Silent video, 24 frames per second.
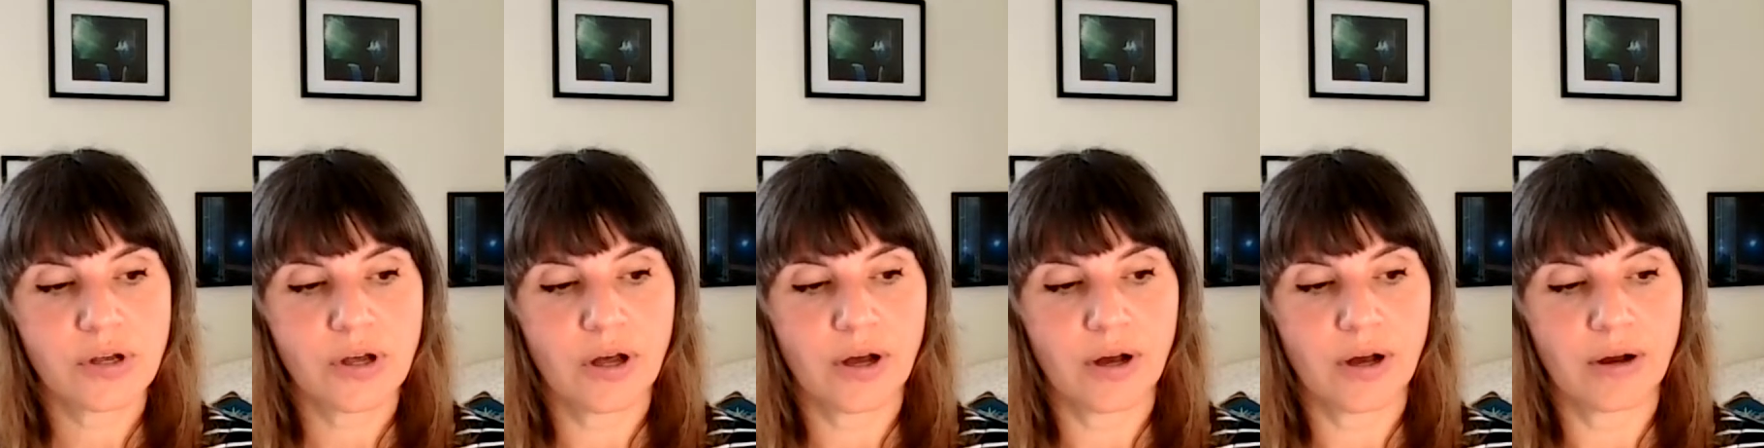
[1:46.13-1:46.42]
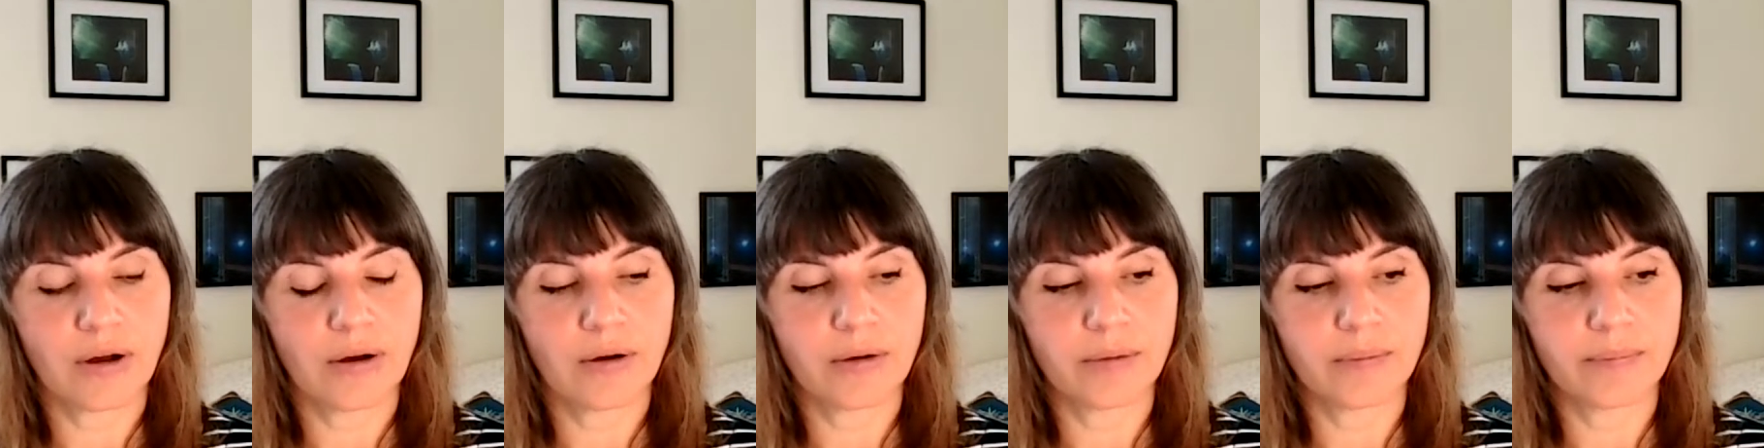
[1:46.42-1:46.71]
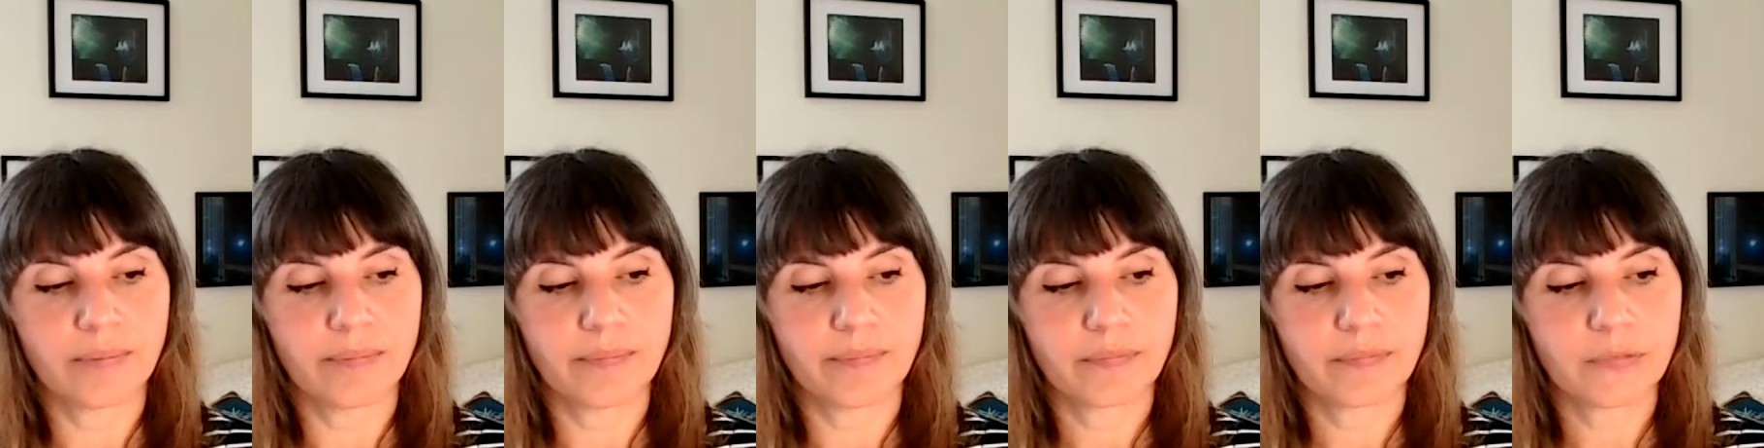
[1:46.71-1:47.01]

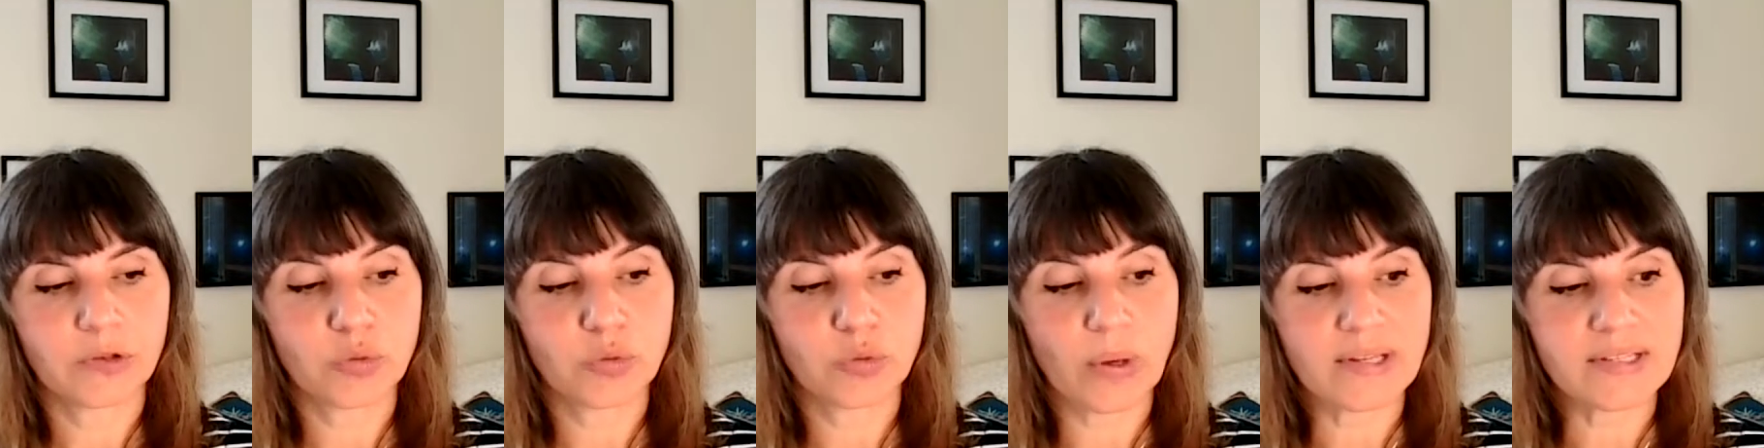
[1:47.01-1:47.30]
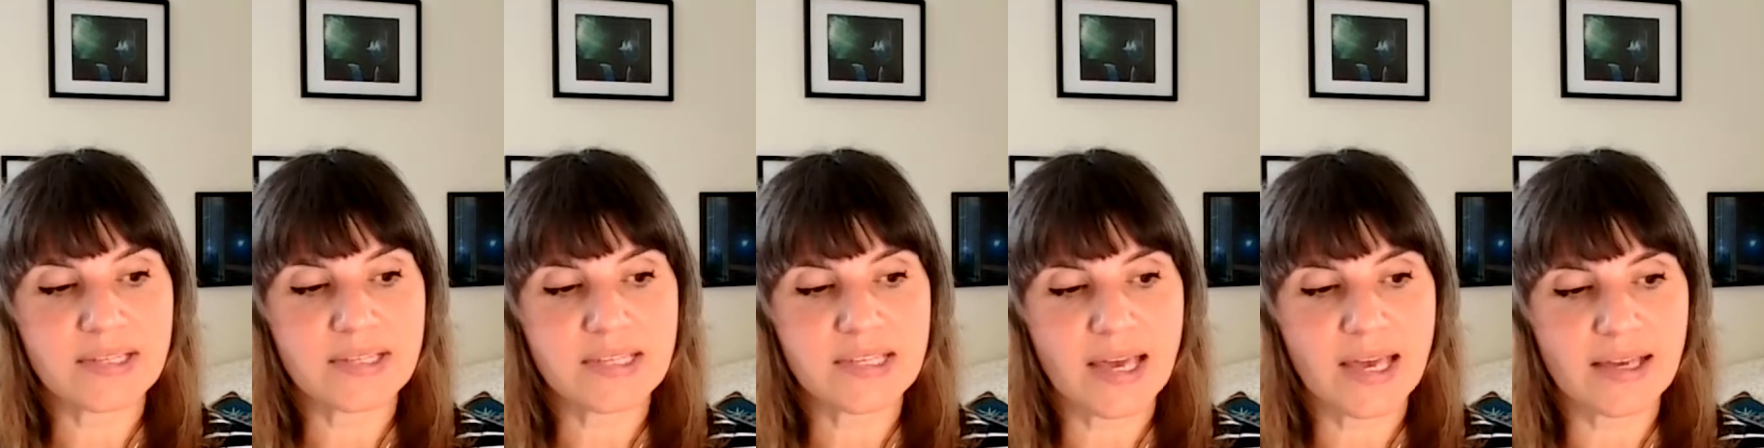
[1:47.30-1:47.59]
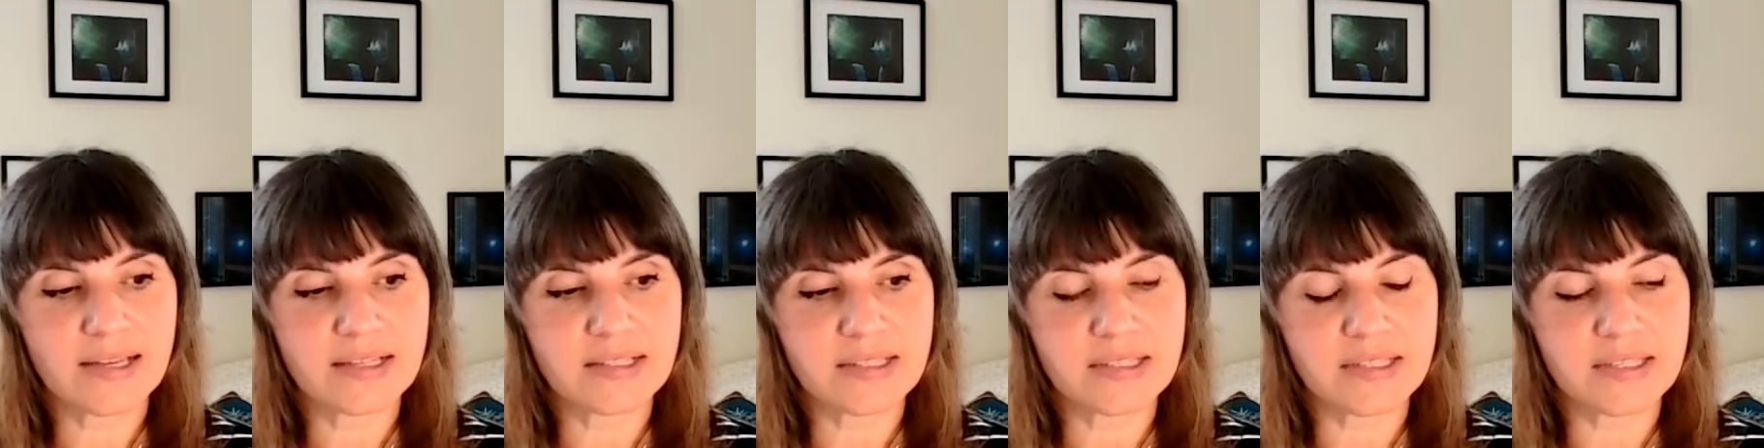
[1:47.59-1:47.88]
um,
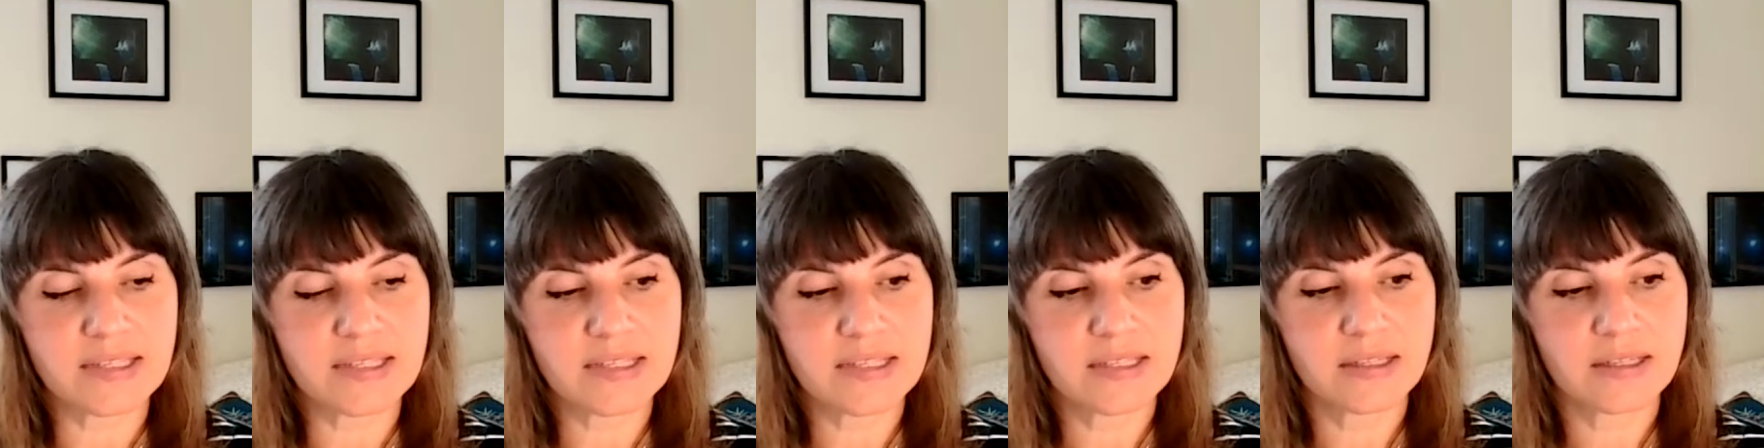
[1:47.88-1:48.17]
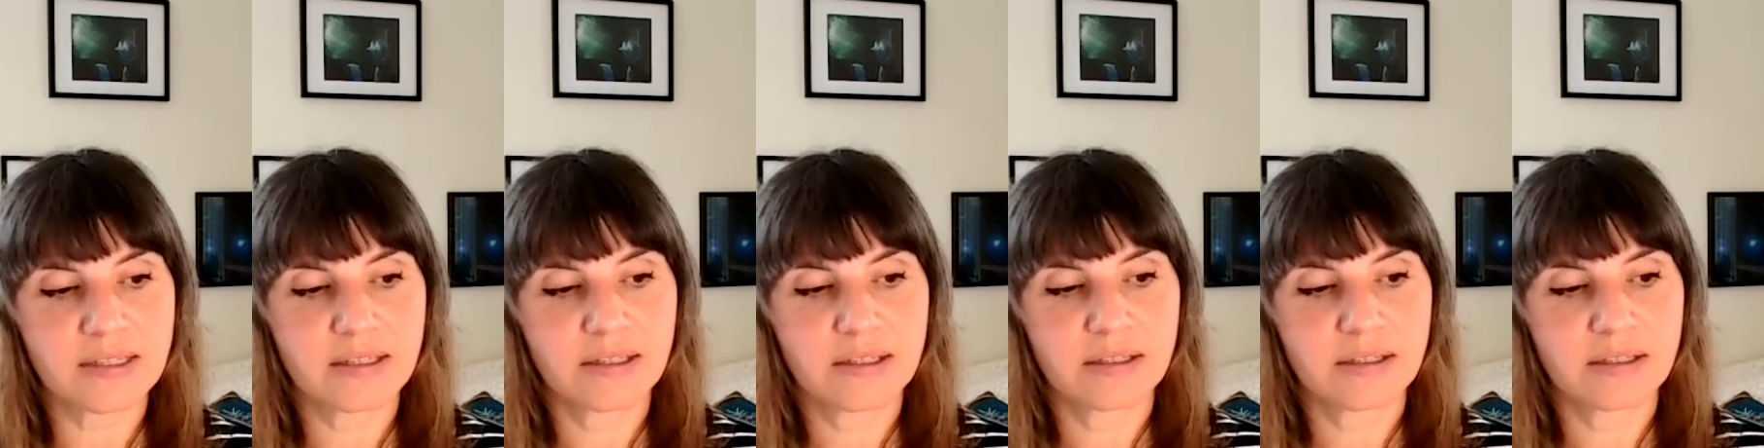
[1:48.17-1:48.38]
transcends